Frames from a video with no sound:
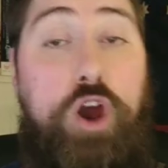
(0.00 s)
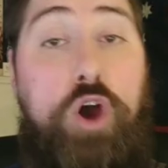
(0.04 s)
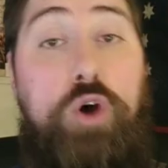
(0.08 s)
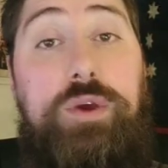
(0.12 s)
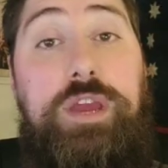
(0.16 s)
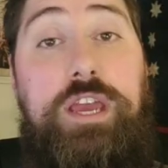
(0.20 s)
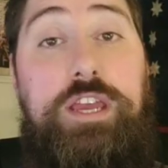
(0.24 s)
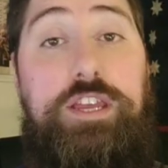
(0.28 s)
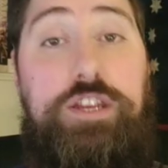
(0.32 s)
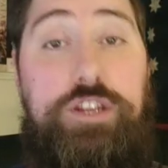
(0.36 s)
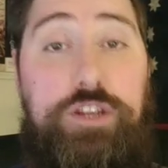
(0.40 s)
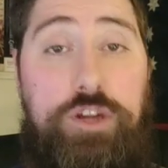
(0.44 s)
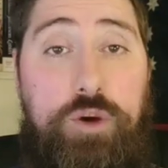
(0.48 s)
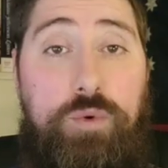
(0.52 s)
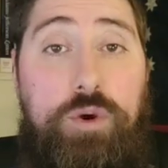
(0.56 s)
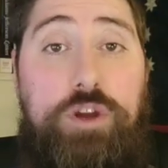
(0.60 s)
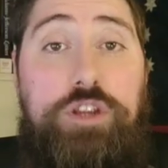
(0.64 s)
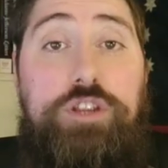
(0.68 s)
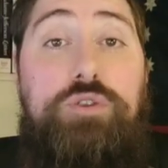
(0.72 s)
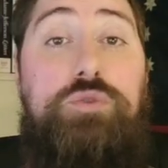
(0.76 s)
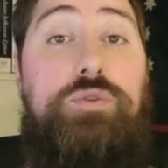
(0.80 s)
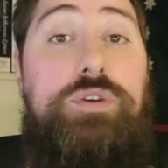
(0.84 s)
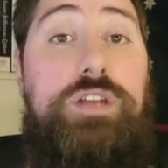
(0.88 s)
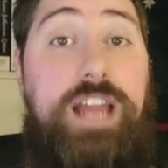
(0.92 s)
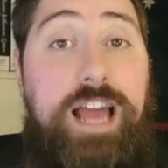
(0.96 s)
okay, you know
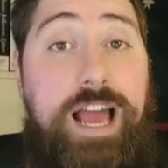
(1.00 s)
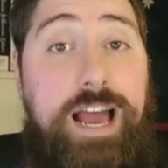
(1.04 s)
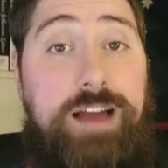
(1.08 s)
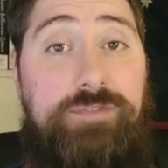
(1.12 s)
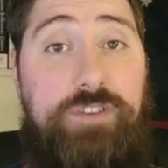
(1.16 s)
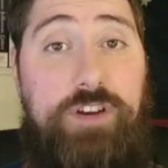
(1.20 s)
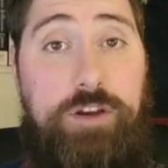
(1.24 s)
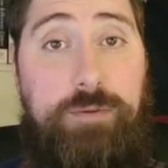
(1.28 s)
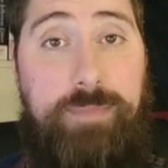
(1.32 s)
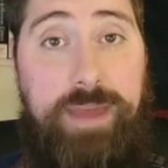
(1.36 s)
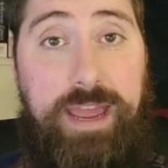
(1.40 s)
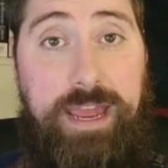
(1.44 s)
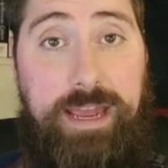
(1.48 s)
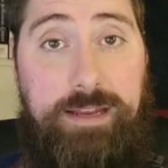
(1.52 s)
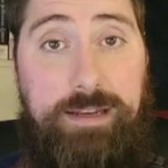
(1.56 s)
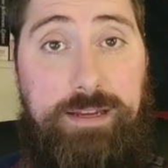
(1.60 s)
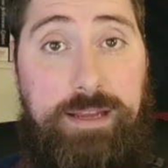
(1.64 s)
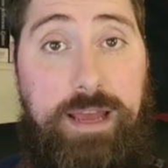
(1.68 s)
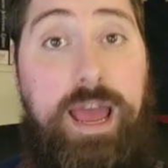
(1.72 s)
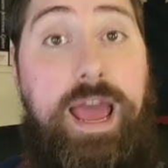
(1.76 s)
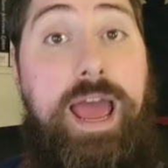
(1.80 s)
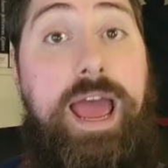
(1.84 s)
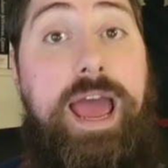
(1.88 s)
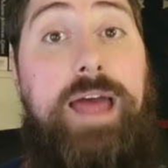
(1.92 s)
what, you can have a command.